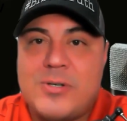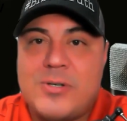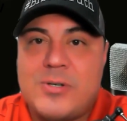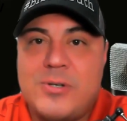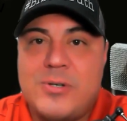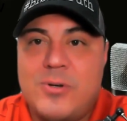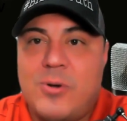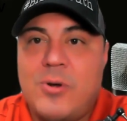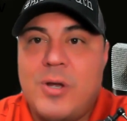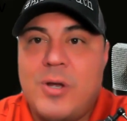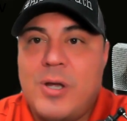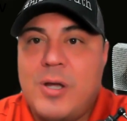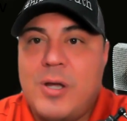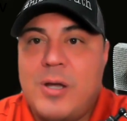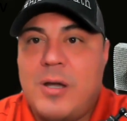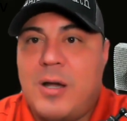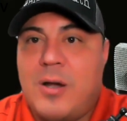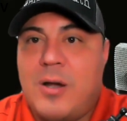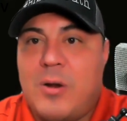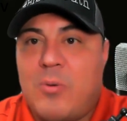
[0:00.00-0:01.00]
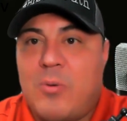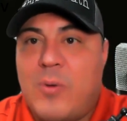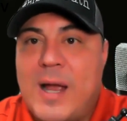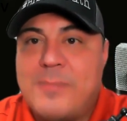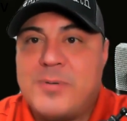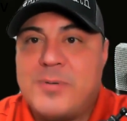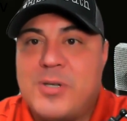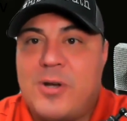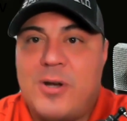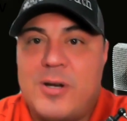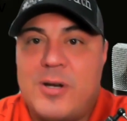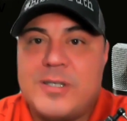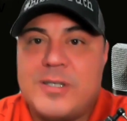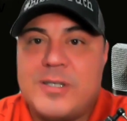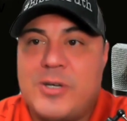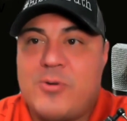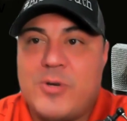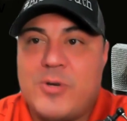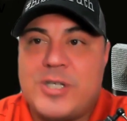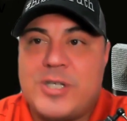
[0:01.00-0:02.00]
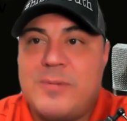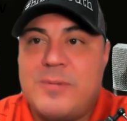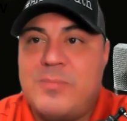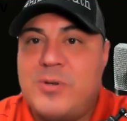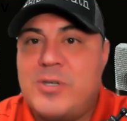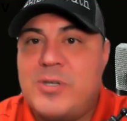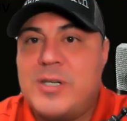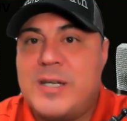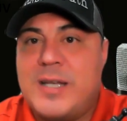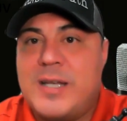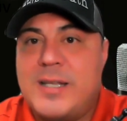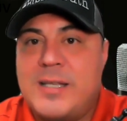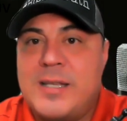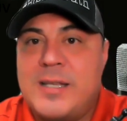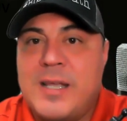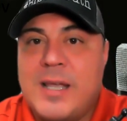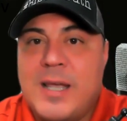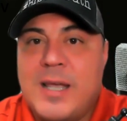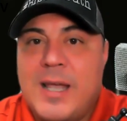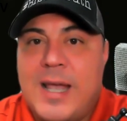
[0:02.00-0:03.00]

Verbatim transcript: you know, uh, rap songs and Christian music and,